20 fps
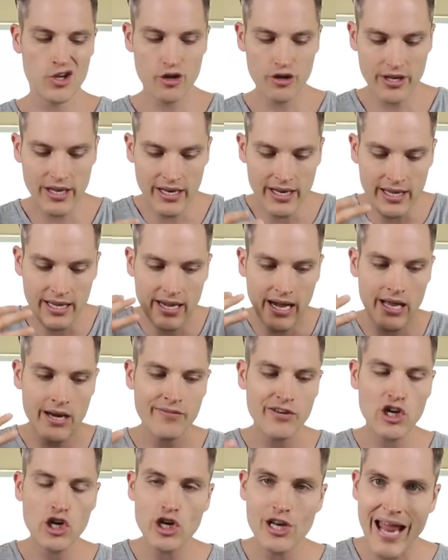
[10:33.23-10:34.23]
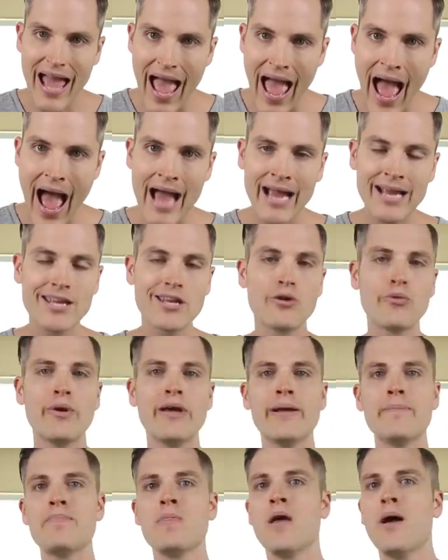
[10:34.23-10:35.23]
you're getting kind of a good
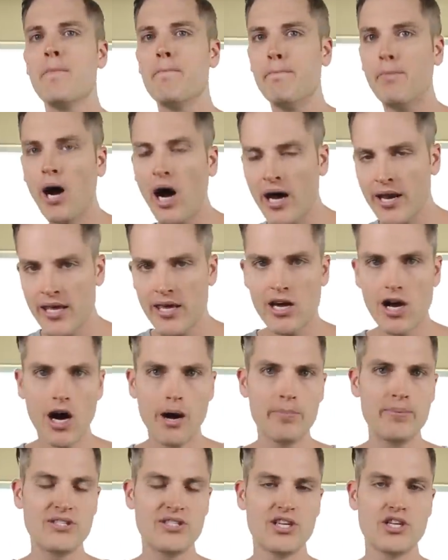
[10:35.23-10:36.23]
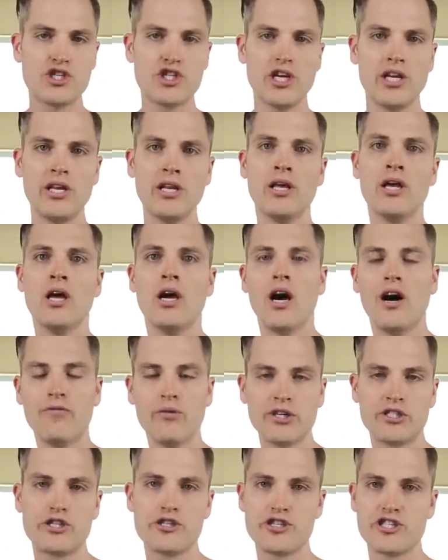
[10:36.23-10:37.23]
accurate body composition of
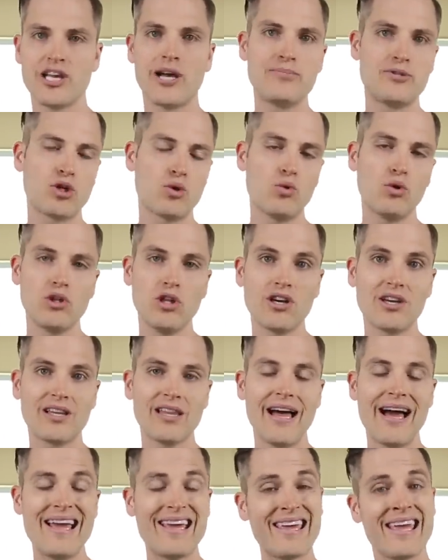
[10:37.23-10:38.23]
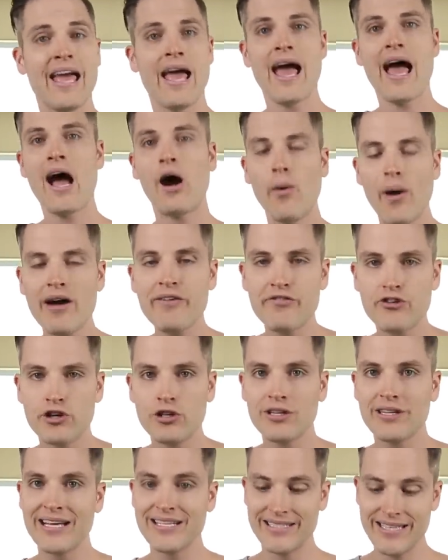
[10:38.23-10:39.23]
what your subject will look like.
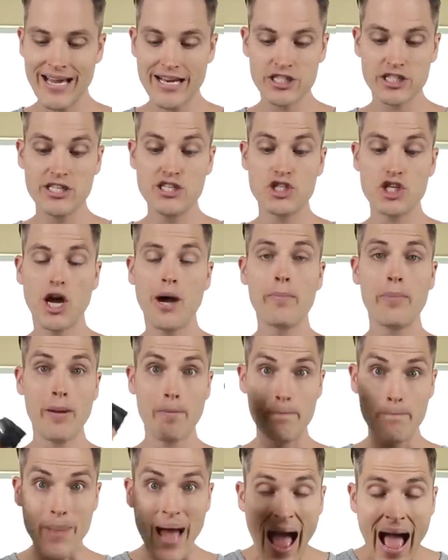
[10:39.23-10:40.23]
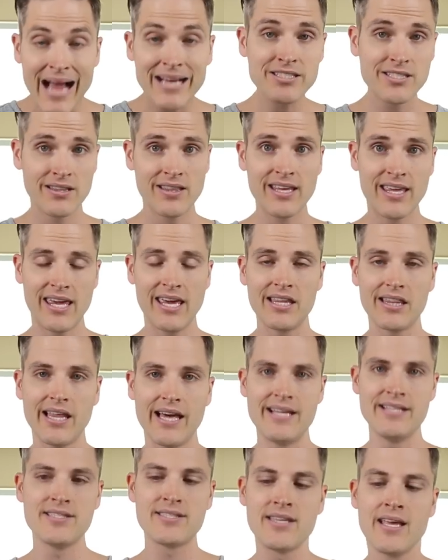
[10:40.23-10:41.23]
However, let's actually jump back to the kit
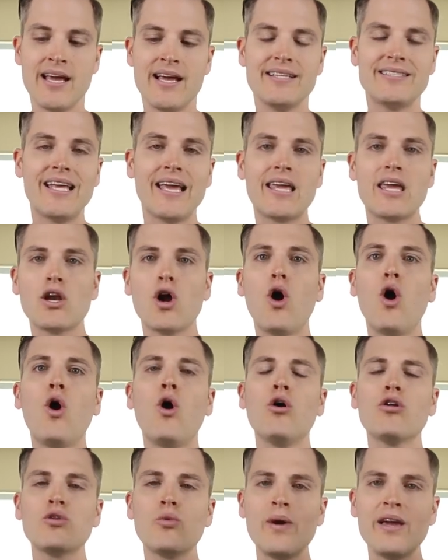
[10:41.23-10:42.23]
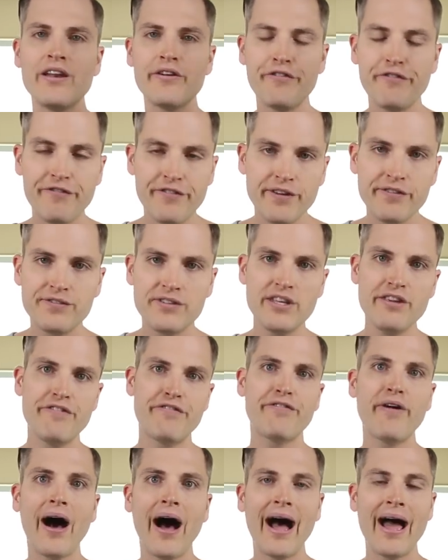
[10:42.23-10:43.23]
lens, take it all the way to
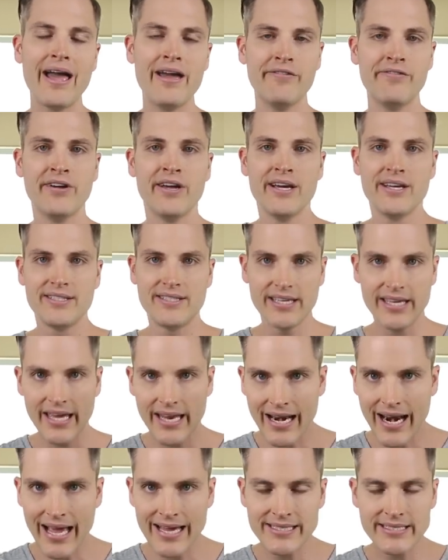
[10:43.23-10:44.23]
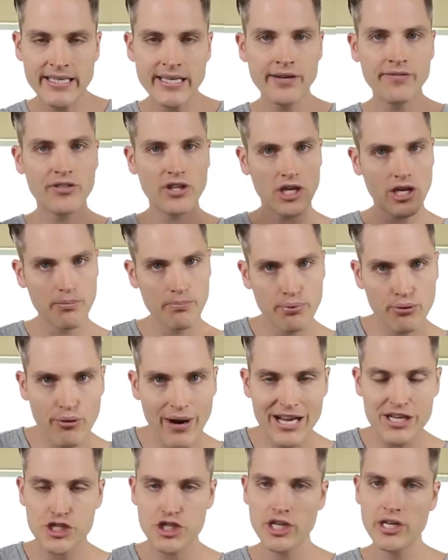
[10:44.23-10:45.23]
55 to get an idea of the
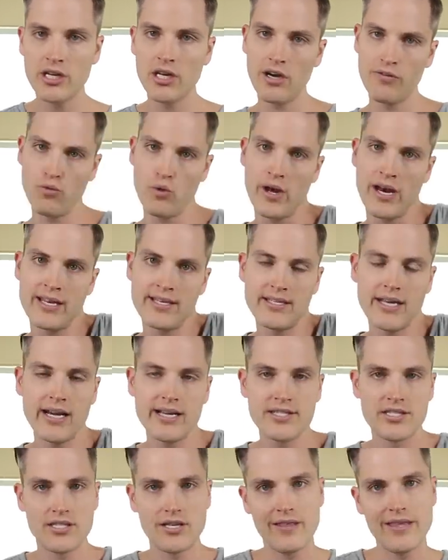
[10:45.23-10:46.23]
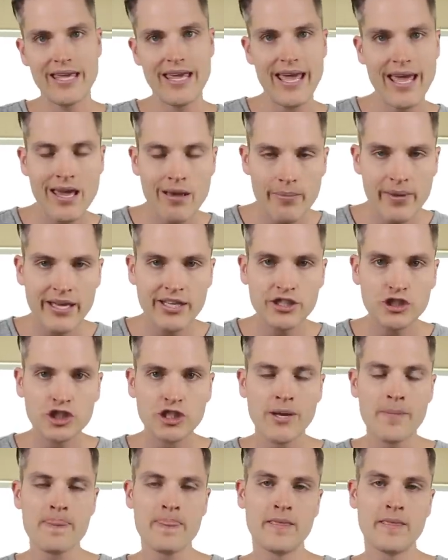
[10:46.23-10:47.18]
compression of what it does to the image.